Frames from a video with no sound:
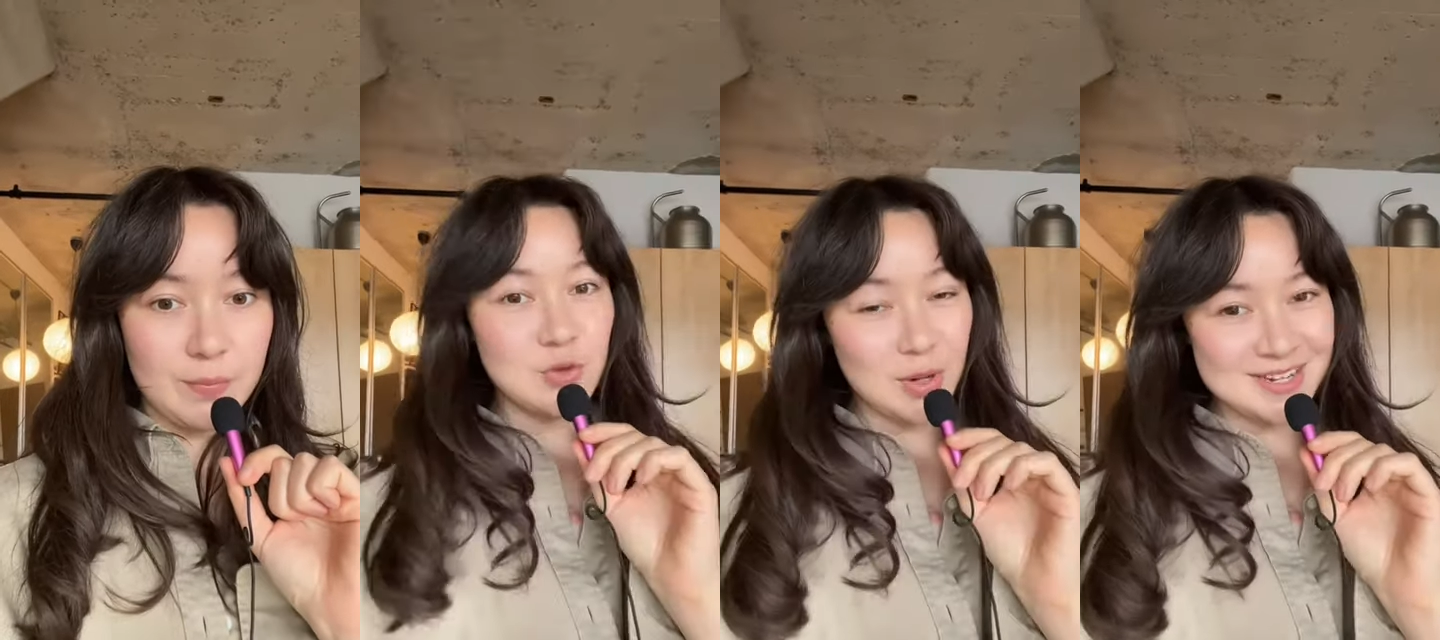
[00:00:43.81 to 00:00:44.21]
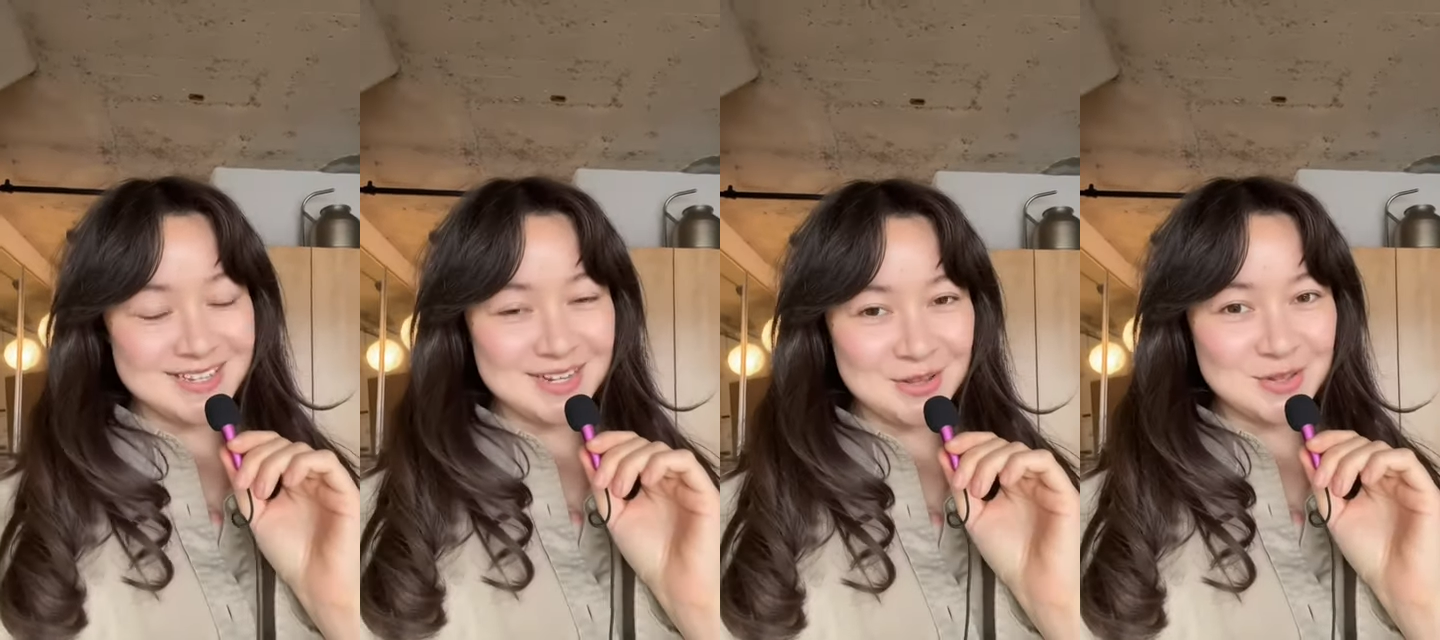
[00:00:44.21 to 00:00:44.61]
If you want to
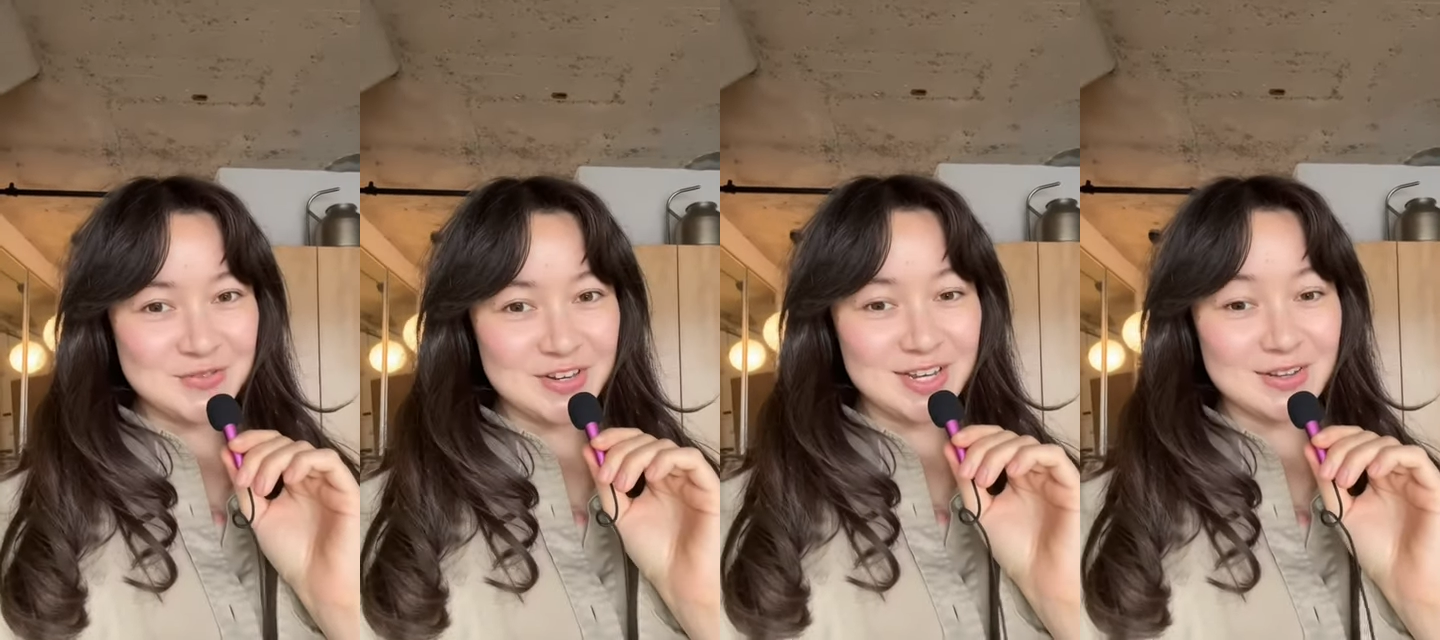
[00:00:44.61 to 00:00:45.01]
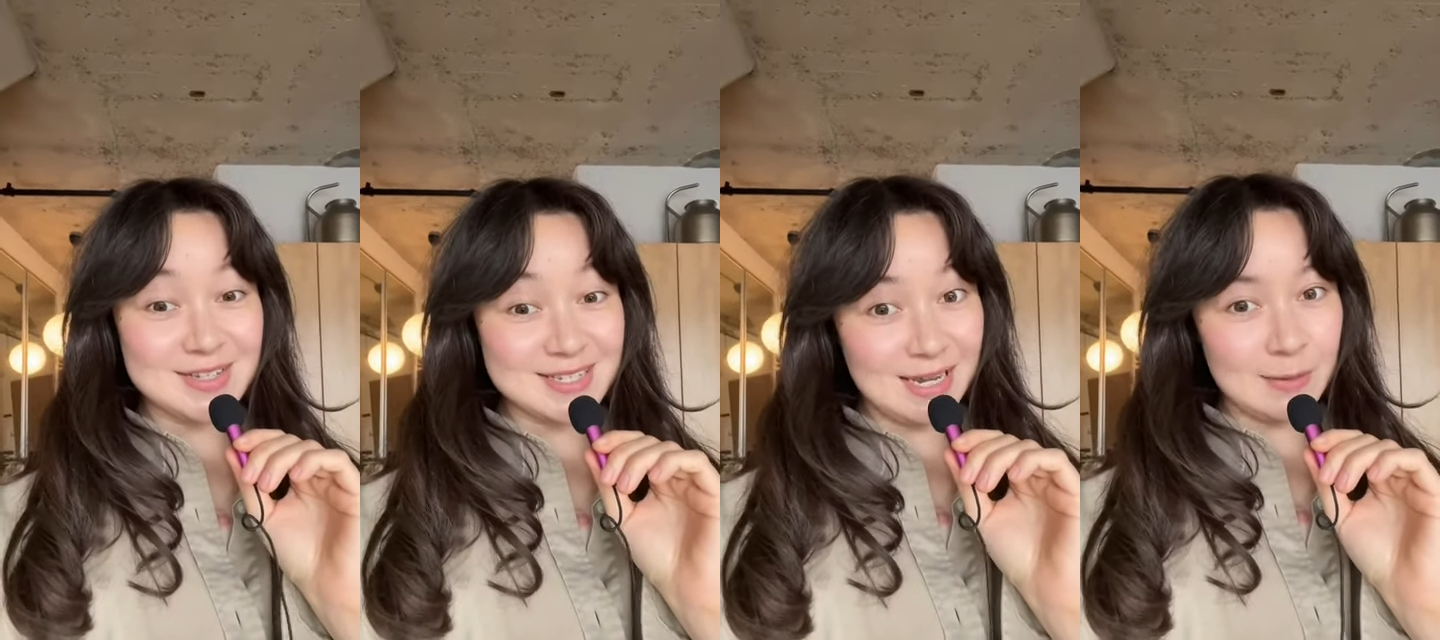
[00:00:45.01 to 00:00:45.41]
see all those
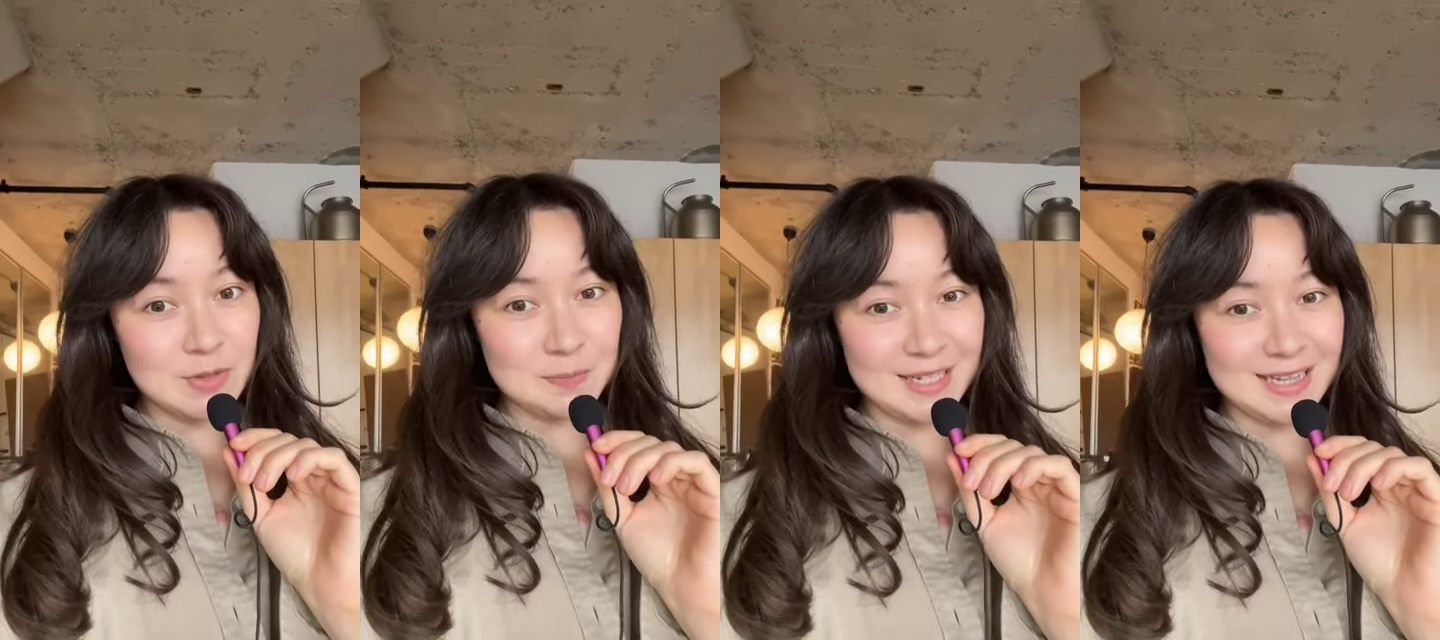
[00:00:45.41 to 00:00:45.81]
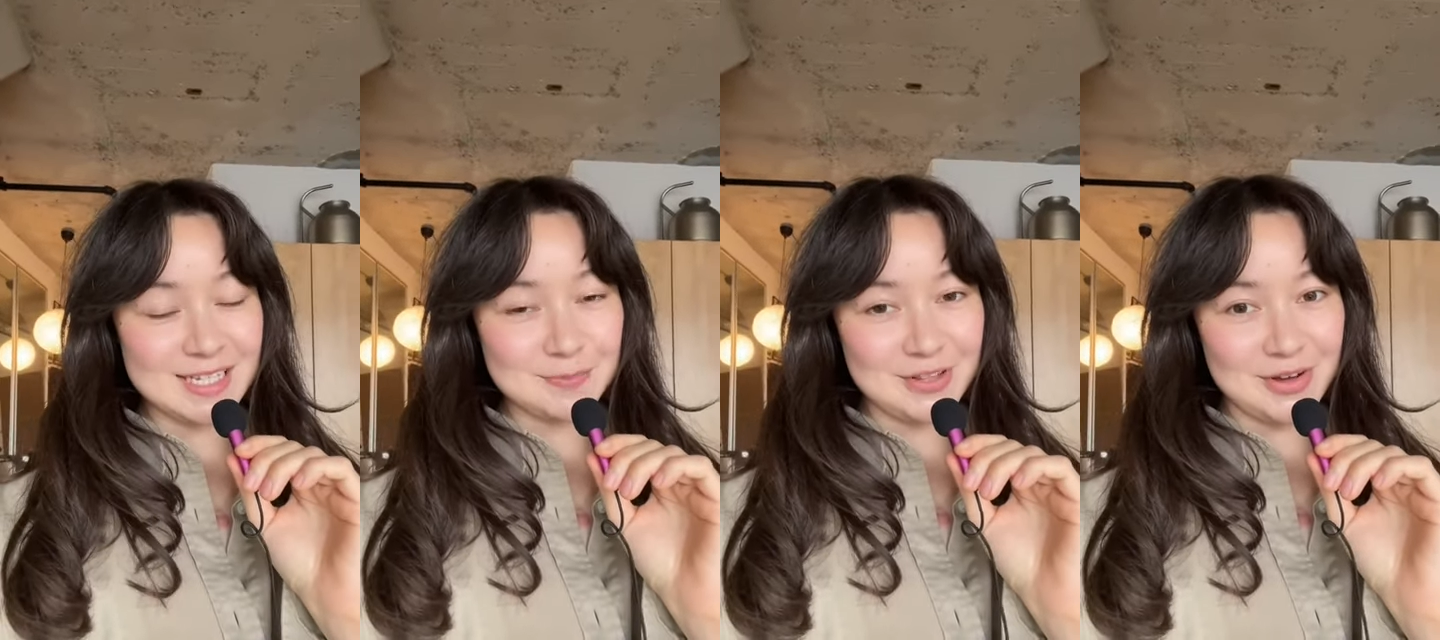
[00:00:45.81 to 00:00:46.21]
videos, tap the
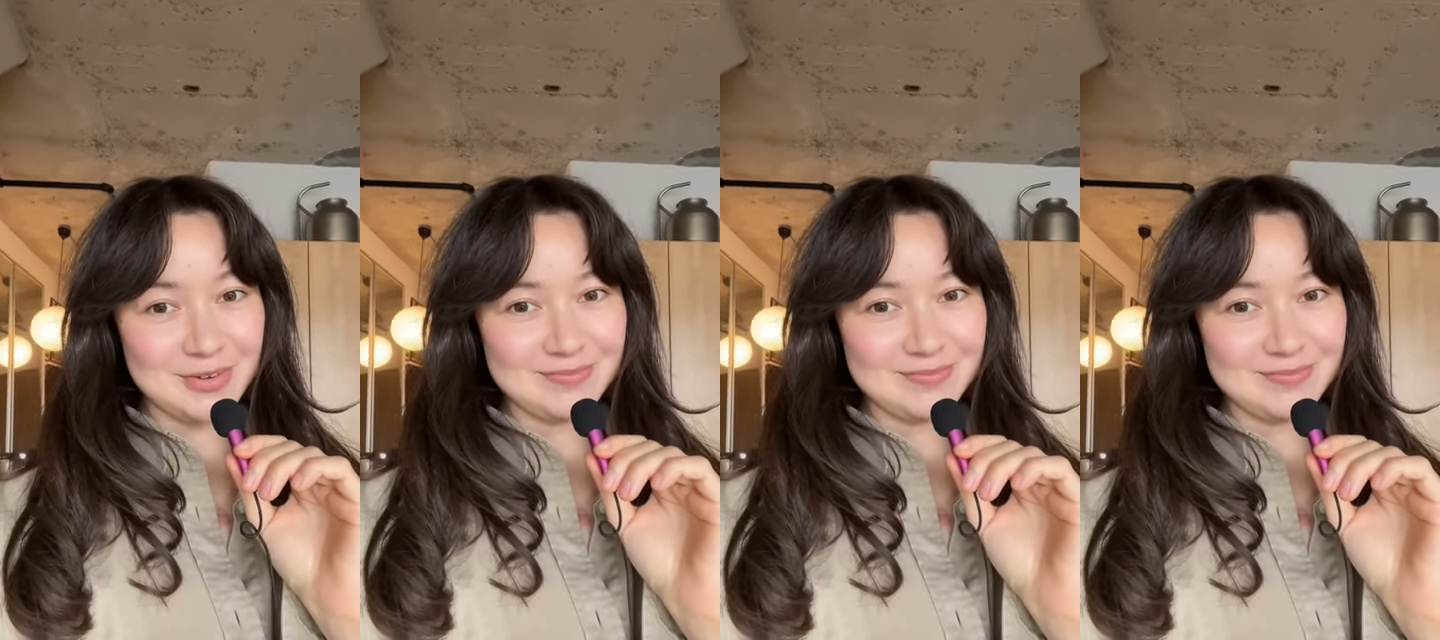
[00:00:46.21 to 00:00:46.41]
playlist below.